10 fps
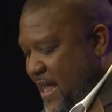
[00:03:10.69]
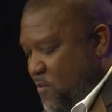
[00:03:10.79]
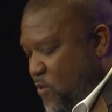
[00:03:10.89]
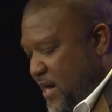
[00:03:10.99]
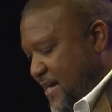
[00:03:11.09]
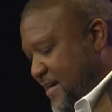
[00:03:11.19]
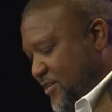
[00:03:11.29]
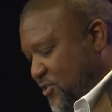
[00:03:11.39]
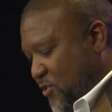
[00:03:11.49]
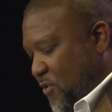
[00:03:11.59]
And what a
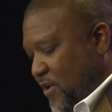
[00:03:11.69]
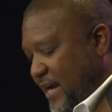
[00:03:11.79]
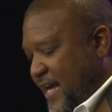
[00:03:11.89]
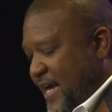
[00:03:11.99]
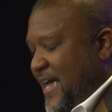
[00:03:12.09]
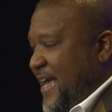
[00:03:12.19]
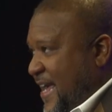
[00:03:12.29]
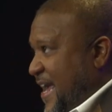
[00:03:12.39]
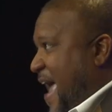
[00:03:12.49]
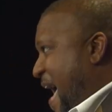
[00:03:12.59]
story
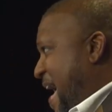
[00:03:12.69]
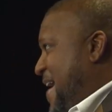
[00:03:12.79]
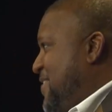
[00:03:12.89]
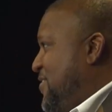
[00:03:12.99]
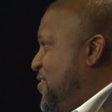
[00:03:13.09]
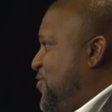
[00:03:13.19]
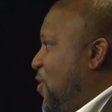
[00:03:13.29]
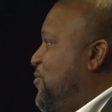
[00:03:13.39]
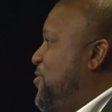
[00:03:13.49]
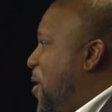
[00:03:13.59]
he has.
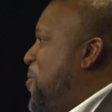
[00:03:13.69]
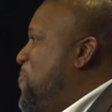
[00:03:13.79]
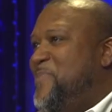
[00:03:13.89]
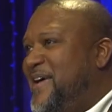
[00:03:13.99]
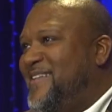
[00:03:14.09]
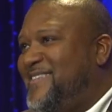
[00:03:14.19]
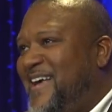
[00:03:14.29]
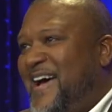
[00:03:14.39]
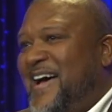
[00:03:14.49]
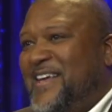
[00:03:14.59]
So don't
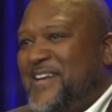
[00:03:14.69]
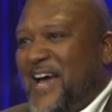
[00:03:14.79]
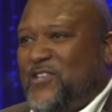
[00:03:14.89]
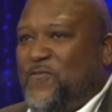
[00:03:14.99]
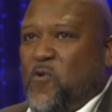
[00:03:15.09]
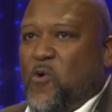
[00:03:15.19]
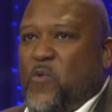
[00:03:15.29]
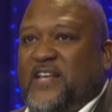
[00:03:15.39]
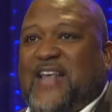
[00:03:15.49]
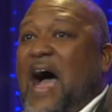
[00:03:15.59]
miss the next 4
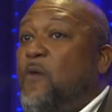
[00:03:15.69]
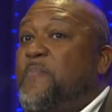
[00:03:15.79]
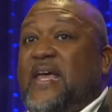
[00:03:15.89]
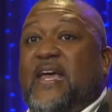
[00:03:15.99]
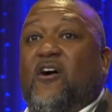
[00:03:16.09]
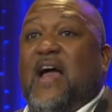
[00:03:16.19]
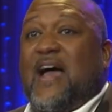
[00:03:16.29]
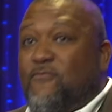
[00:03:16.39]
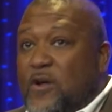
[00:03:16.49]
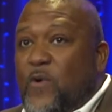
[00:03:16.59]
weeks. I'll be here
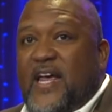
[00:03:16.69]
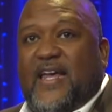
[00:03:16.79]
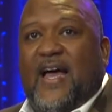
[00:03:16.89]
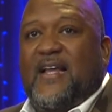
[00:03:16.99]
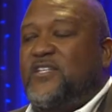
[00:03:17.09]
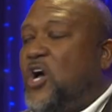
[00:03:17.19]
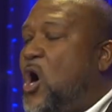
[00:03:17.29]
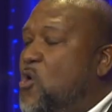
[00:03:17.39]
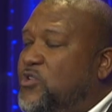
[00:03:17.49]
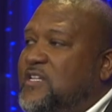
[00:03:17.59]
every weekend to
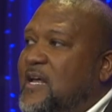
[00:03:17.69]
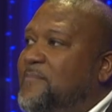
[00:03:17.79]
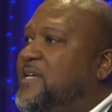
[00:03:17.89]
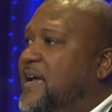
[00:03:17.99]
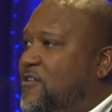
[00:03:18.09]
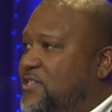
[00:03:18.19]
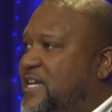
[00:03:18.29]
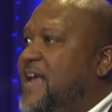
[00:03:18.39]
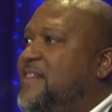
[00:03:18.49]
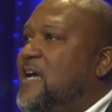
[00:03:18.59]
host them, to
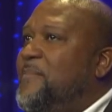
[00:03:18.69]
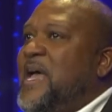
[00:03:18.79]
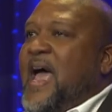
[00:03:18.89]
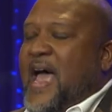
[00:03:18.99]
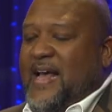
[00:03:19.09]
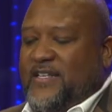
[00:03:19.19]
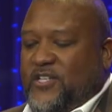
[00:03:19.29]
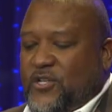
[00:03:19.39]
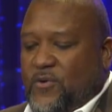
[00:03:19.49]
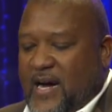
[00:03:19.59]
entertain them, and
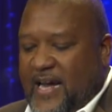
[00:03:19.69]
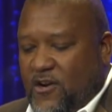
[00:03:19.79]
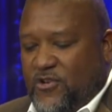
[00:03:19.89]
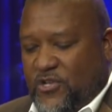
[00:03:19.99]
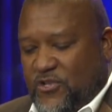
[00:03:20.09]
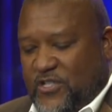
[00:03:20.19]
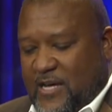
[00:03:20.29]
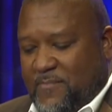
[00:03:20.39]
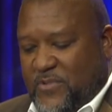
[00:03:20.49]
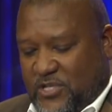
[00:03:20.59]
to introduce
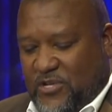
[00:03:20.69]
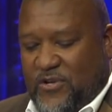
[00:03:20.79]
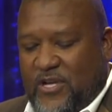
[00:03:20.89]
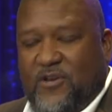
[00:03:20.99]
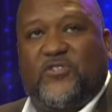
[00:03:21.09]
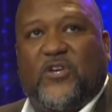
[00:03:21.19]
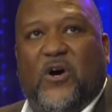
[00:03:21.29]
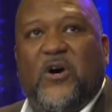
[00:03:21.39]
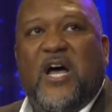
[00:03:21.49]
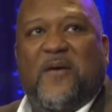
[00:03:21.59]
them to you.
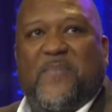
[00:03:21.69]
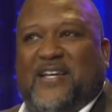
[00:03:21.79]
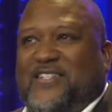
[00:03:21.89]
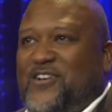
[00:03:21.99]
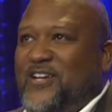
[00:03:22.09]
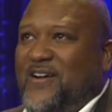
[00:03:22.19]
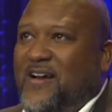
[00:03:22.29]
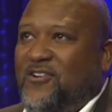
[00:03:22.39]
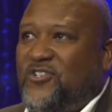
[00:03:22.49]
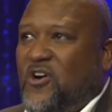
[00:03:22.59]
So make sure you're
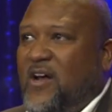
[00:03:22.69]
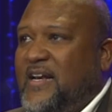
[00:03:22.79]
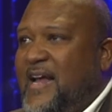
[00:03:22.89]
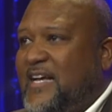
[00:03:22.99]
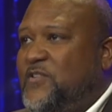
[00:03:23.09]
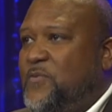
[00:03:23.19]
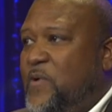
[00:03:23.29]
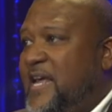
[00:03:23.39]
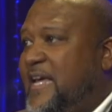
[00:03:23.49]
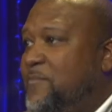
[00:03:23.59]
here starting next
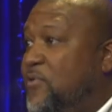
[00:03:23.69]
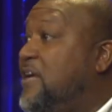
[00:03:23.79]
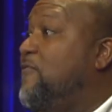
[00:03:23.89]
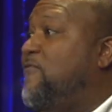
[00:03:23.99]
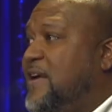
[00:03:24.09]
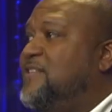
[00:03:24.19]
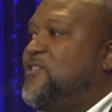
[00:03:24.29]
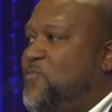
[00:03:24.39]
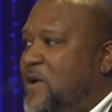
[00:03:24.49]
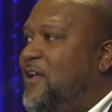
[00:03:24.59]
week, and bring your friends
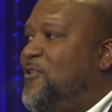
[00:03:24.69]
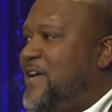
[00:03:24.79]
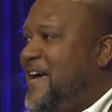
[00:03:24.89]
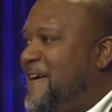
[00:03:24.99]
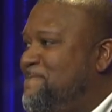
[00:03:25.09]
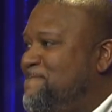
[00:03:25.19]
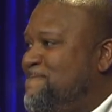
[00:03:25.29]
as well, okay?